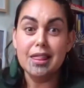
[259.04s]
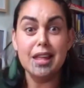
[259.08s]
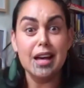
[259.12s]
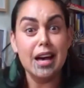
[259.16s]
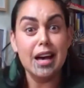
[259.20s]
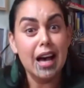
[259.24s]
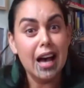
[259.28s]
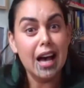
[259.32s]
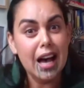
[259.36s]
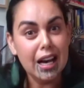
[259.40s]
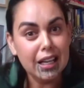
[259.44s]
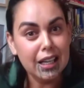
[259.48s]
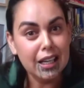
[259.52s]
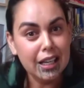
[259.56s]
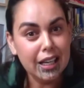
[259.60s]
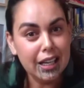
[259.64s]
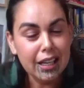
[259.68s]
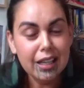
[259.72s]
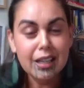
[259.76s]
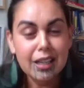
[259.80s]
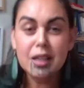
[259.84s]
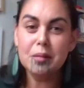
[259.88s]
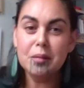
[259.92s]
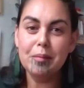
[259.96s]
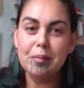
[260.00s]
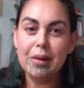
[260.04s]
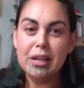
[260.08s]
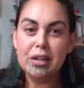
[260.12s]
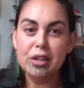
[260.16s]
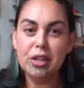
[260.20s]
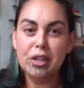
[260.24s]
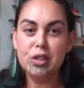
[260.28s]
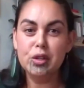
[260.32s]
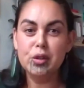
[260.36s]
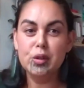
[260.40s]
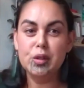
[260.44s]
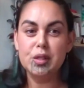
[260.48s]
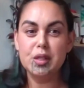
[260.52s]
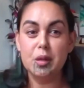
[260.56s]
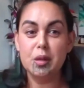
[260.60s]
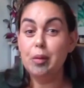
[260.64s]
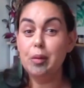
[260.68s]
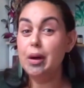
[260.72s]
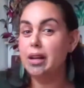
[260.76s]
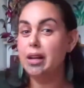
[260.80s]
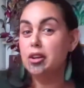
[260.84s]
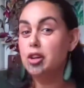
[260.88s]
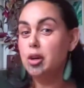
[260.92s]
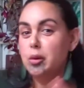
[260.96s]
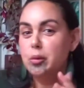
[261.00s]
the hunger may i use the
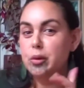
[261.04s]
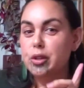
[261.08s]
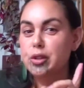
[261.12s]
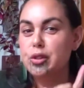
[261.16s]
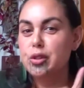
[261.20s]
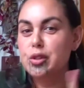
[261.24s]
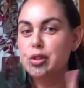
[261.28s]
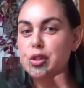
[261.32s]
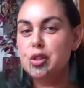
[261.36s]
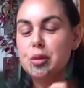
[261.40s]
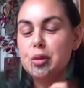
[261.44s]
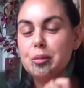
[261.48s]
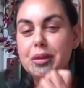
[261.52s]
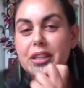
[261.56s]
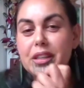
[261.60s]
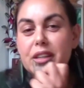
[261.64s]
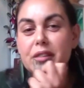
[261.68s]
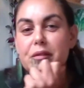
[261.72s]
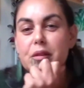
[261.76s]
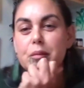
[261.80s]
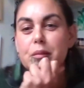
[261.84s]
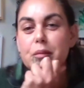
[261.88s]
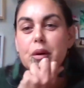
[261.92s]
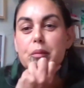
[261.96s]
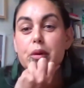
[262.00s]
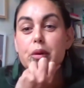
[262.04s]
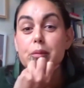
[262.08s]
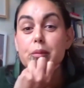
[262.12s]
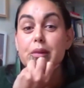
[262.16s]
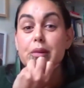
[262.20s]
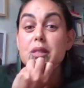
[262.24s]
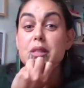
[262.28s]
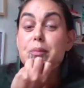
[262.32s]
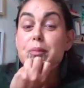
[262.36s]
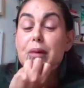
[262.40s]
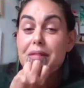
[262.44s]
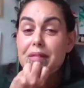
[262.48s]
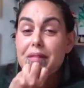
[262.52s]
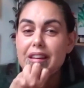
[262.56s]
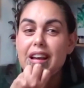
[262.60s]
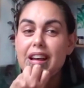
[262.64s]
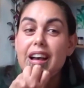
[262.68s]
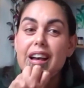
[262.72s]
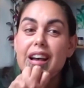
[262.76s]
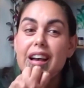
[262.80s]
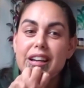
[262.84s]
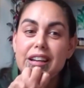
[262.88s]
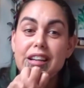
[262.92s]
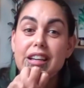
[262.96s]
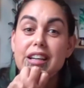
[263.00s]
pun i won't use too many of them i promise but the
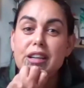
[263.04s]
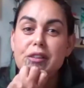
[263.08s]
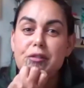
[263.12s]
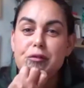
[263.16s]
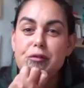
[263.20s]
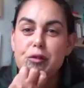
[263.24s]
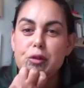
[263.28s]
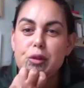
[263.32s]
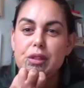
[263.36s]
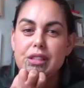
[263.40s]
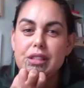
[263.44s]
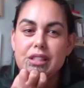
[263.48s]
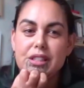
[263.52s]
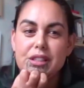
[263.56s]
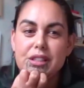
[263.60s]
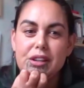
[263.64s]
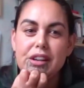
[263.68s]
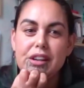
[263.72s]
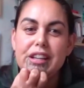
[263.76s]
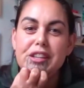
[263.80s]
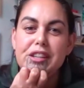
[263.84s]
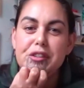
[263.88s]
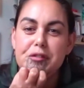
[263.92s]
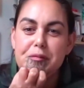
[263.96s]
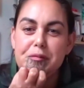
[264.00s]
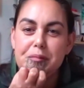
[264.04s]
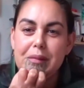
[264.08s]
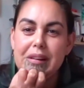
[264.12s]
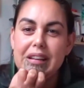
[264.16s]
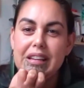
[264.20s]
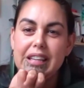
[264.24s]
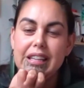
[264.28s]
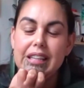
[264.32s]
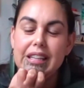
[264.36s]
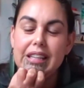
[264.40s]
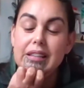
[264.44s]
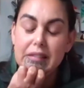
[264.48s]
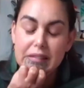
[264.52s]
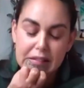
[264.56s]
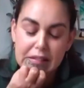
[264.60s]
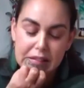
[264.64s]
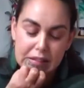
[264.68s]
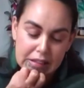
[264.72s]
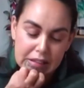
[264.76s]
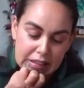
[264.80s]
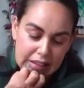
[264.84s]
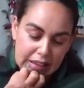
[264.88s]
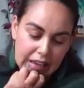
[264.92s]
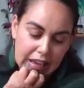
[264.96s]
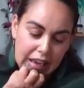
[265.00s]
hunger for this kind of mahi
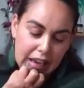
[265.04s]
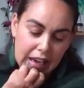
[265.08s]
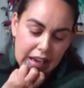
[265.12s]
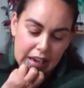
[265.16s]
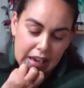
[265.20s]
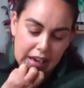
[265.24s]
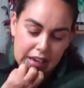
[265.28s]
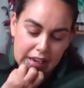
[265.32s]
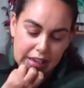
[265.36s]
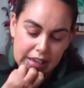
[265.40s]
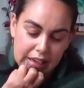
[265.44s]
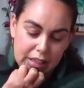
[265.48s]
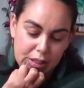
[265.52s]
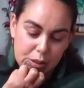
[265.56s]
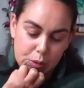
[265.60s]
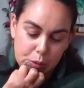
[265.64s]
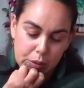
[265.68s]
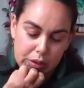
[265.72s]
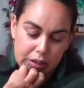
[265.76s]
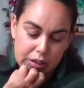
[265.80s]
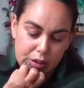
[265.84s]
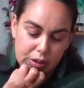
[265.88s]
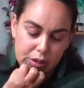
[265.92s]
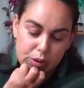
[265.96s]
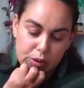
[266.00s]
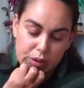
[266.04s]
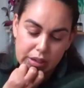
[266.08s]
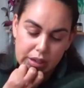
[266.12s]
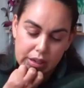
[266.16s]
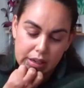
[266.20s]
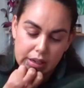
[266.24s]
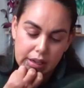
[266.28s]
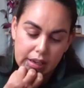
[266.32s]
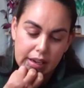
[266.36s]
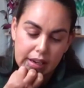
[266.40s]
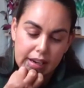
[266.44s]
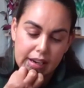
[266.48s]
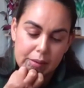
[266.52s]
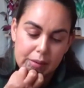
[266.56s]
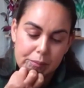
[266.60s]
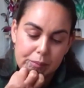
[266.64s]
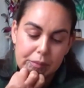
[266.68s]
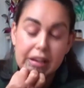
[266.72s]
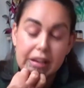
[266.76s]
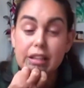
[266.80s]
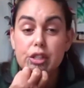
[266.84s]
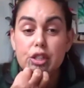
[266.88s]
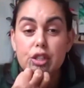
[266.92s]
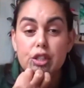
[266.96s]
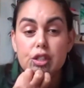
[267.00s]
uh, as well um,
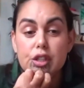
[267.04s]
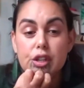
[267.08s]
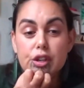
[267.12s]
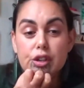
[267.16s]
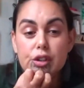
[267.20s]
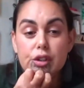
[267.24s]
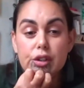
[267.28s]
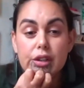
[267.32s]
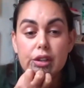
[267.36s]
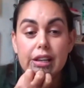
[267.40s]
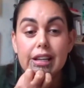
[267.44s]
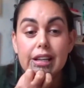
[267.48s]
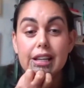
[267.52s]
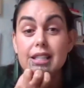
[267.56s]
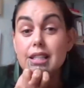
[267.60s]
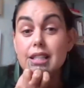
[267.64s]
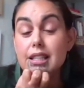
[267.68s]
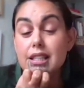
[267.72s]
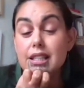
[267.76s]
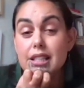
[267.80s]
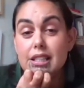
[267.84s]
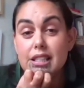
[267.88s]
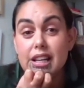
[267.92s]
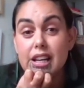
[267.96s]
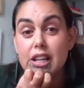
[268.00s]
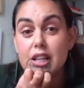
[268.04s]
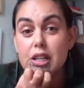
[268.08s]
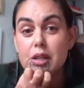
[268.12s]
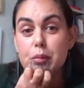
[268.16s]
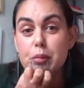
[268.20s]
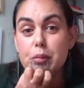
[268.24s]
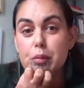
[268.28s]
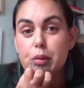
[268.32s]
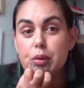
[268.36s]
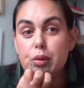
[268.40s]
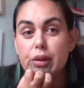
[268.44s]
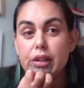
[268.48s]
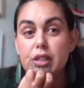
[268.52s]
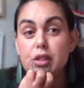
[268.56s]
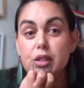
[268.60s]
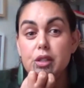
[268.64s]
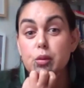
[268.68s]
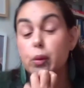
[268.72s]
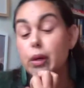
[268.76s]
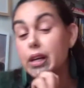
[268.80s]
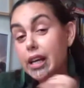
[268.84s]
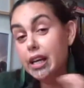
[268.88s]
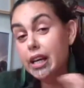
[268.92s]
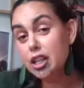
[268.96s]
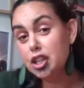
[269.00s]
and so as a starting point
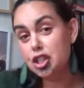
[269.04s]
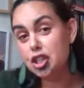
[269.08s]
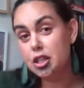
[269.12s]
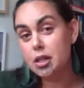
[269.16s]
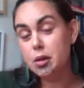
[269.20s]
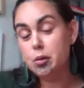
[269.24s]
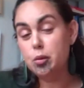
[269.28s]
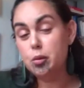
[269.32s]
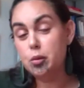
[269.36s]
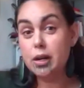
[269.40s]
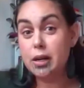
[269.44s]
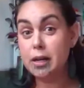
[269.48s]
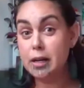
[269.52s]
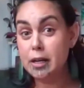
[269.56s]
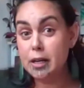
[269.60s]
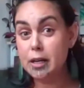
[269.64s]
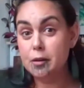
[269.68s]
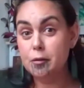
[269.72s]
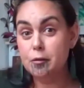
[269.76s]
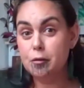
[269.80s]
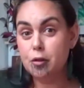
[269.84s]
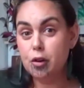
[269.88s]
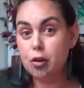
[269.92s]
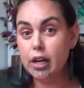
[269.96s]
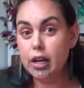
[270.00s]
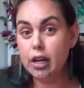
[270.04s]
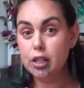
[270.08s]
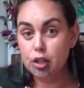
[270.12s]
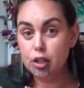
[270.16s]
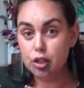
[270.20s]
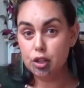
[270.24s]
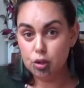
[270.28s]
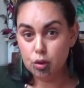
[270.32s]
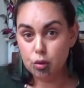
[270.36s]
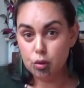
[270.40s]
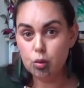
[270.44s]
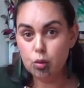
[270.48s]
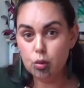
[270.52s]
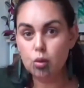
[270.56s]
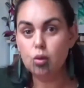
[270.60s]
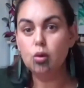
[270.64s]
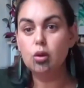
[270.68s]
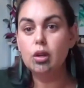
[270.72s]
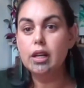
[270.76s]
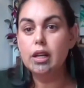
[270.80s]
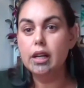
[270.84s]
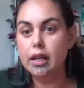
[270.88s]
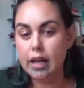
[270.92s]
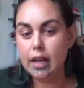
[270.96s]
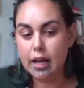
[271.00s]
we actually want to invite you
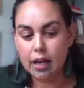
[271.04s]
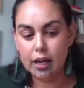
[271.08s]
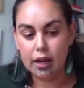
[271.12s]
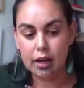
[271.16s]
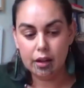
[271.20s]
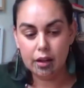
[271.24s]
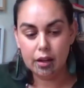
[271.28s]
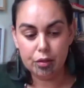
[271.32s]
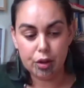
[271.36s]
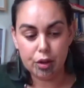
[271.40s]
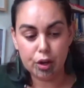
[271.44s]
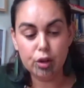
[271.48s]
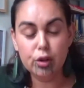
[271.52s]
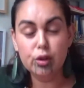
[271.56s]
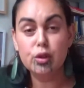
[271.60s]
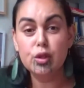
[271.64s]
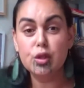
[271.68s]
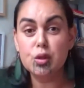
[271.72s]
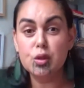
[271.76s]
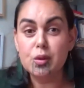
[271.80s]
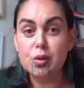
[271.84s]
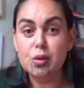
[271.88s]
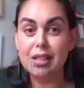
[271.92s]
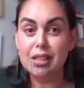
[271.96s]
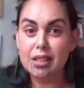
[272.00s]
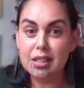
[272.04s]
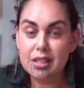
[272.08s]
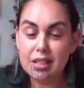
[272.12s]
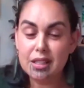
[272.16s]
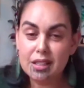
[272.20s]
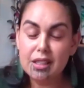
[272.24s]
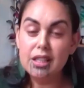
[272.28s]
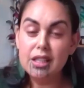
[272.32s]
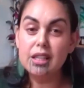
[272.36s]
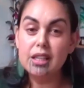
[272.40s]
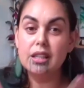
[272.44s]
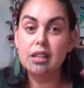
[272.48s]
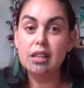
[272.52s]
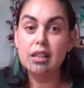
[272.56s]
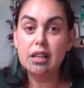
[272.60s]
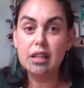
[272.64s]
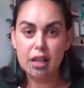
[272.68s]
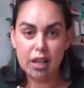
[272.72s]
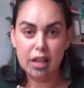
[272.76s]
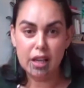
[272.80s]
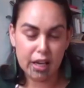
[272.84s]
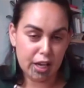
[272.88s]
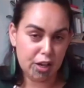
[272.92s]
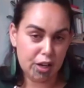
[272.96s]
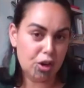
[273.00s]
all uh, those who are listening
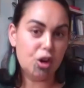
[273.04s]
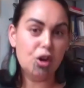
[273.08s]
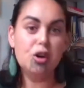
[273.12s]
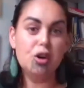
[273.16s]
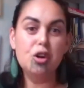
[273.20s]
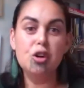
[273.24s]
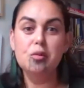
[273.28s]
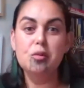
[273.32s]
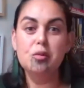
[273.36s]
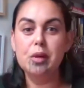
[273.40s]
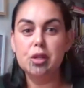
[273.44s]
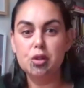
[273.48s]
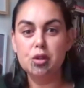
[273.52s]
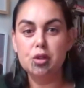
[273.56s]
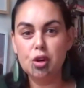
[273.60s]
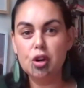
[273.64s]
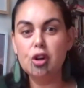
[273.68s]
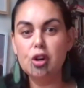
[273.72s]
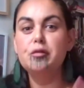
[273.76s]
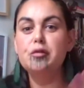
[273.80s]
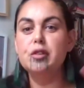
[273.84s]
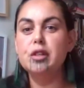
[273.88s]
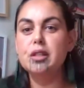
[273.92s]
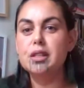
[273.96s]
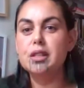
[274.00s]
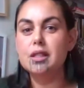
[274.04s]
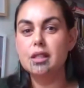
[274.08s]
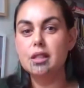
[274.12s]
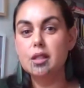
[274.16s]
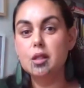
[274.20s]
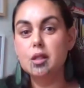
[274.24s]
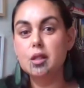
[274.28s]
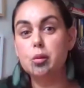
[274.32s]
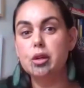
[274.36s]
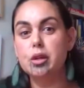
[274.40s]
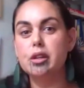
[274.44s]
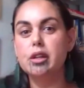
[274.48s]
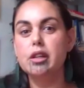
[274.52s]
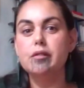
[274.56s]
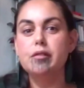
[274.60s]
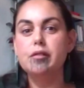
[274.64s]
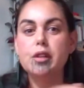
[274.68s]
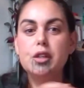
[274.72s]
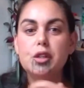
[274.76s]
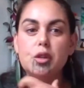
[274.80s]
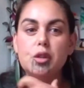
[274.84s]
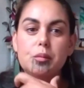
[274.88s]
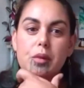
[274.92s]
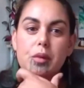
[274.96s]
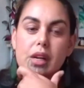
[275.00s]
at home in your offices wherever
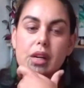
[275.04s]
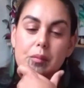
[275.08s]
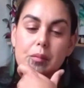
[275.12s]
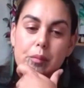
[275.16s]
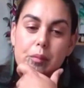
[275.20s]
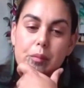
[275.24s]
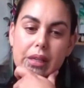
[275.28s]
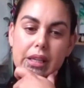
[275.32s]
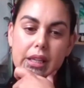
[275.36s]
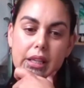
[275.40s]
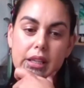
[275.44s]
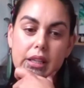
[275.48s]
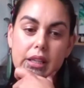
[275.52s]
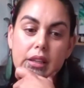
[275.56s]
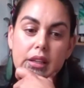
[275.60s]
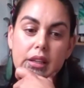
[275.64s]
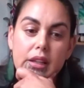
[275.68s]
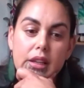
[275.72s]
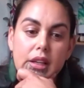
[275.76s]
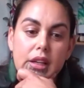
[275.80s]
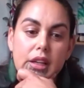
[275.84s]
you might be